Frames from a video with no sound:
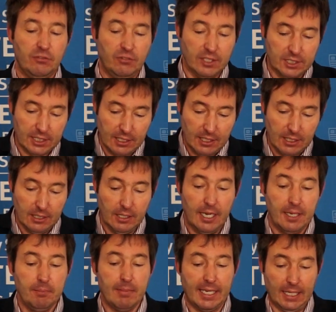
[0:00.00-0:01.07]
physical
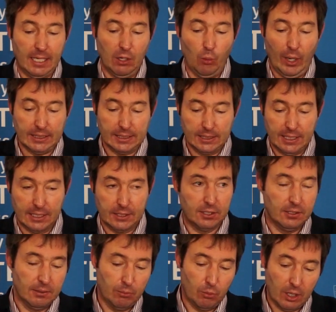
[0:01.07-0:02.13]
and mental ones. That's
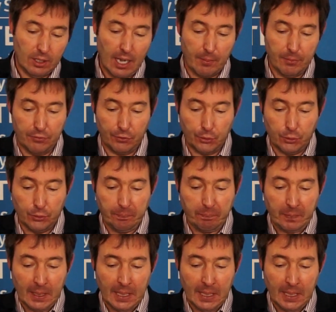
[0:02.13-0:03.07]
a more common view.